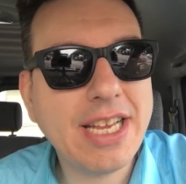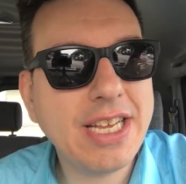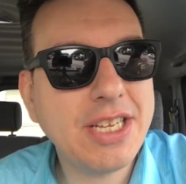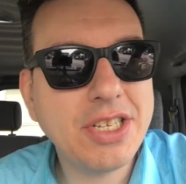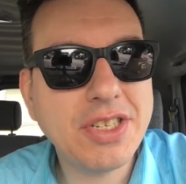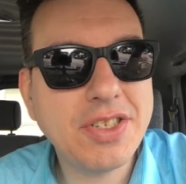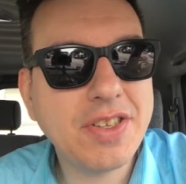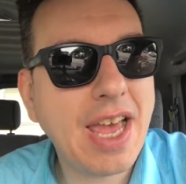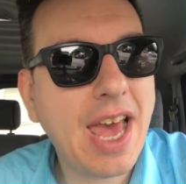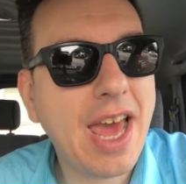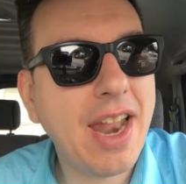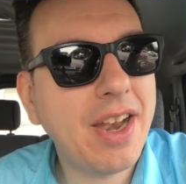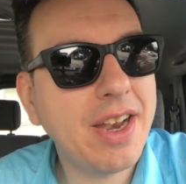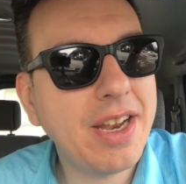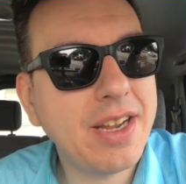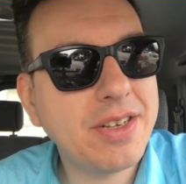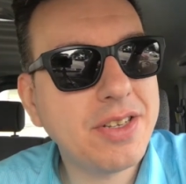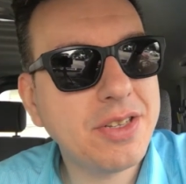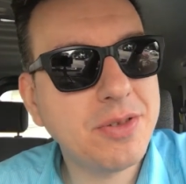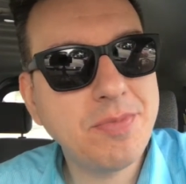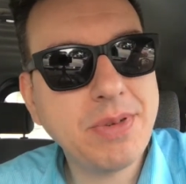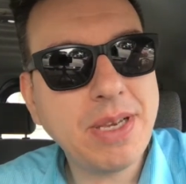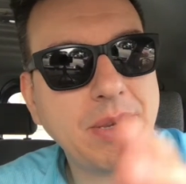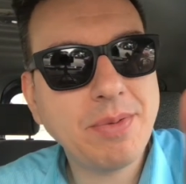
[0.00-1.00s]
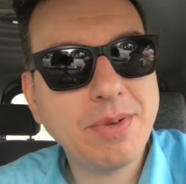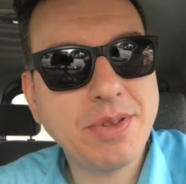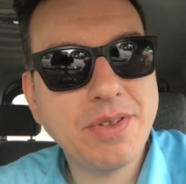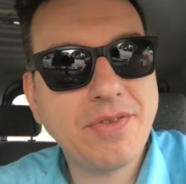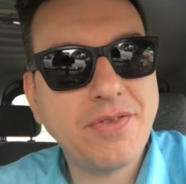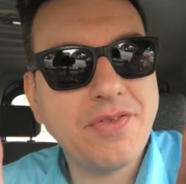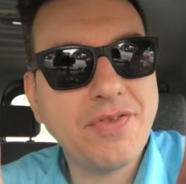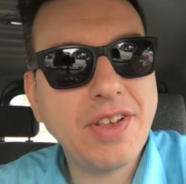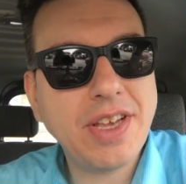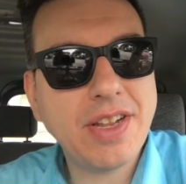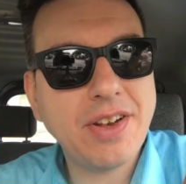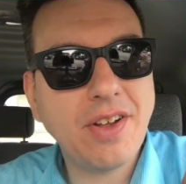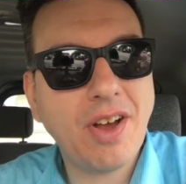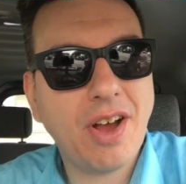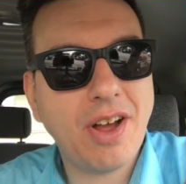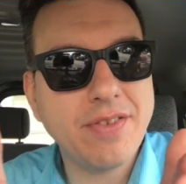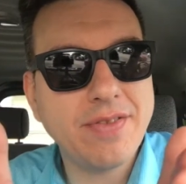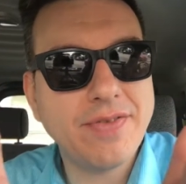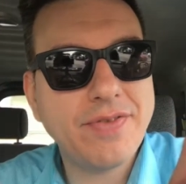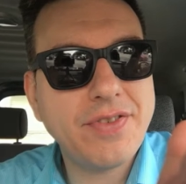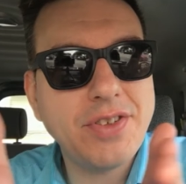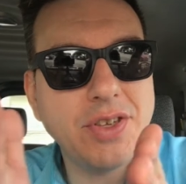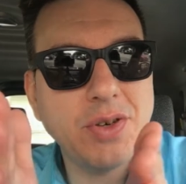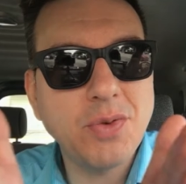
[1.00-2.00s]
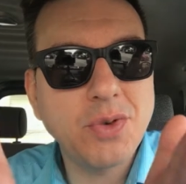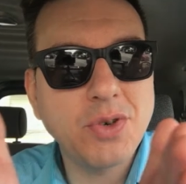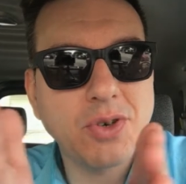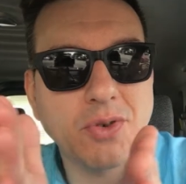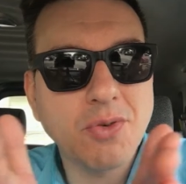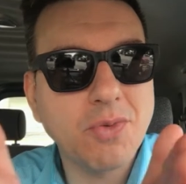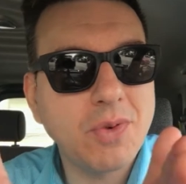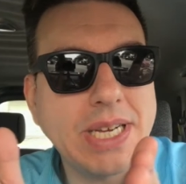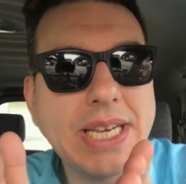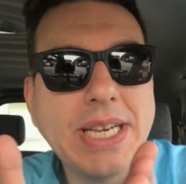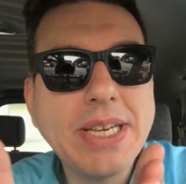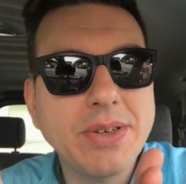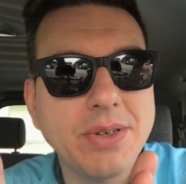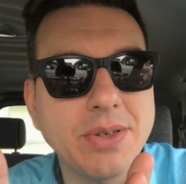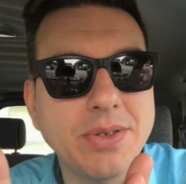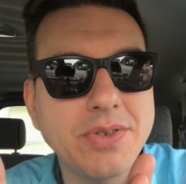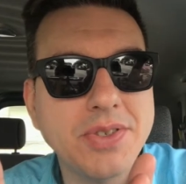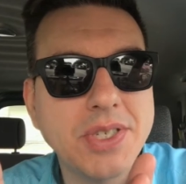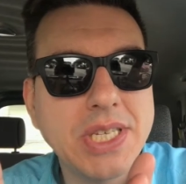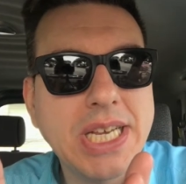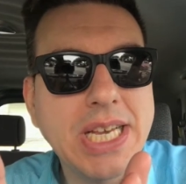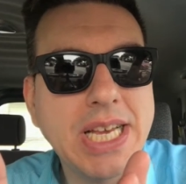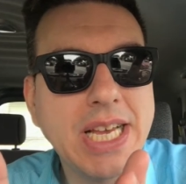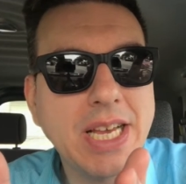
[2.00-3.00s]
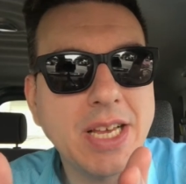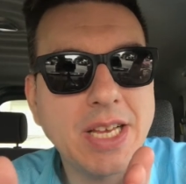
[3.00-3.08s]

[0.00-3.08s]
He just edited it to be able to fit on fewer reels.